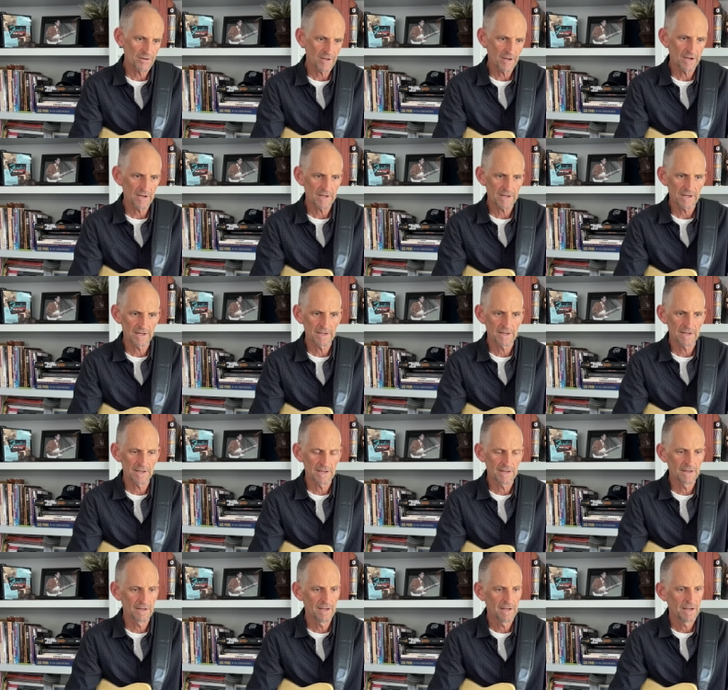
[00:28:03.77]
Duncan
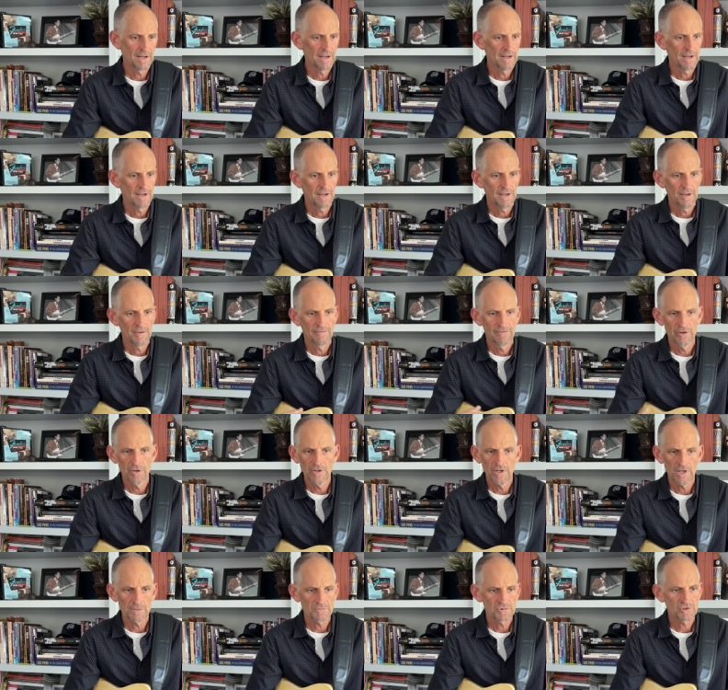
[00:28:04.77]
and Phil
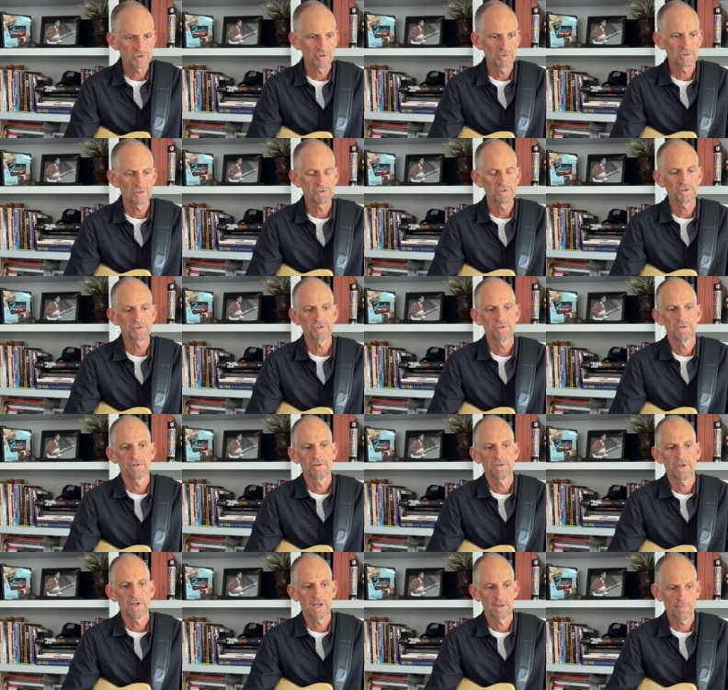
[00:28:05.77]
Upchurch
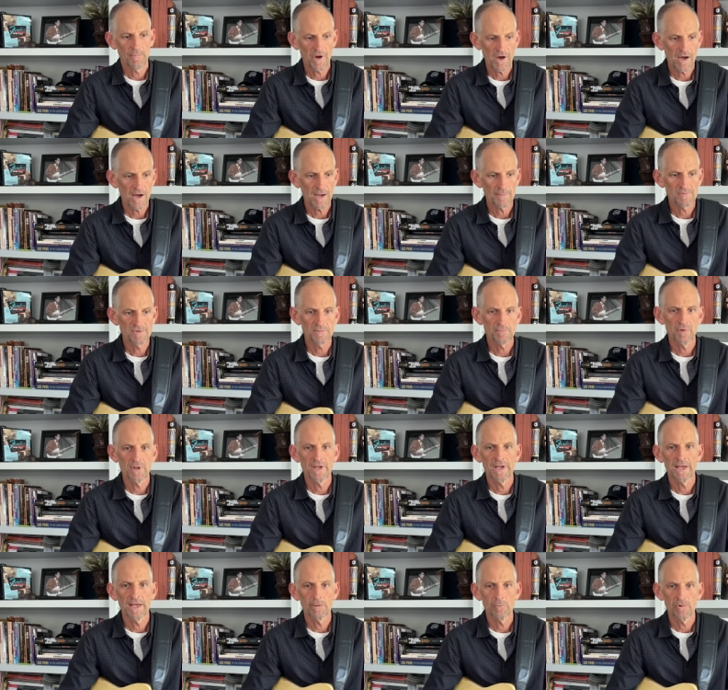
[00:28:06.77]
and pops
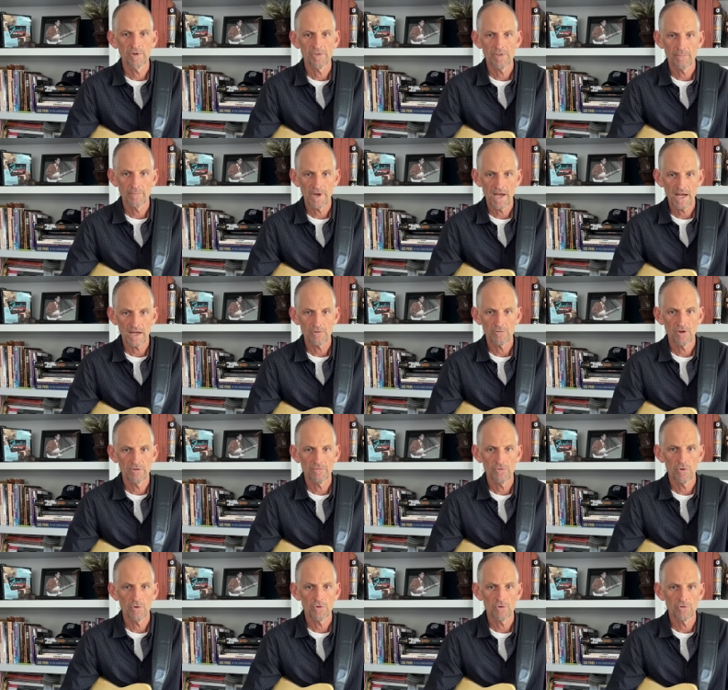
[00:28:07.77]
playing with the background
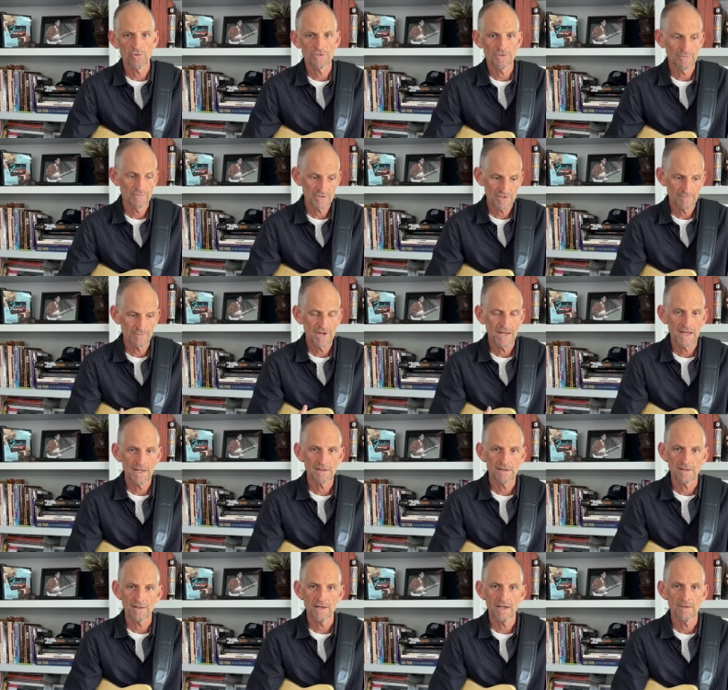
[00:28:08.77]
vocals and some
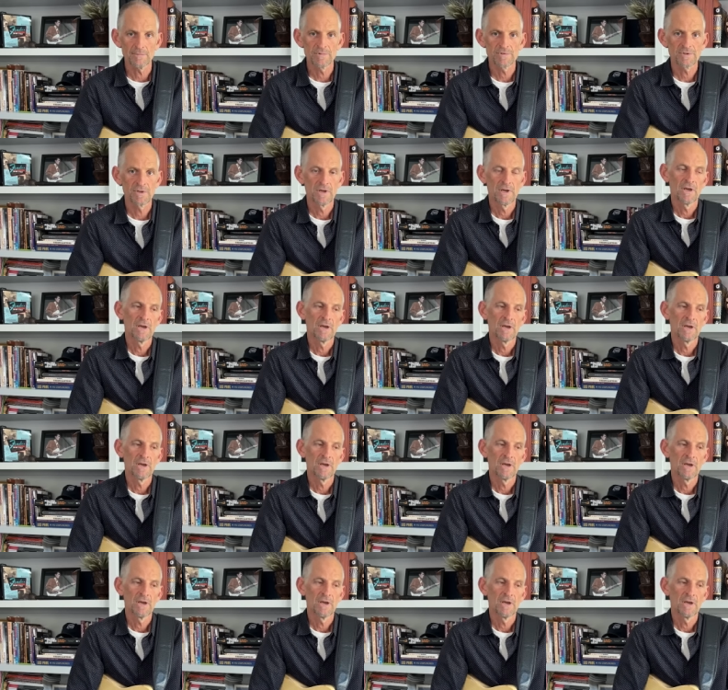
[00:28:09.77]
hand claps.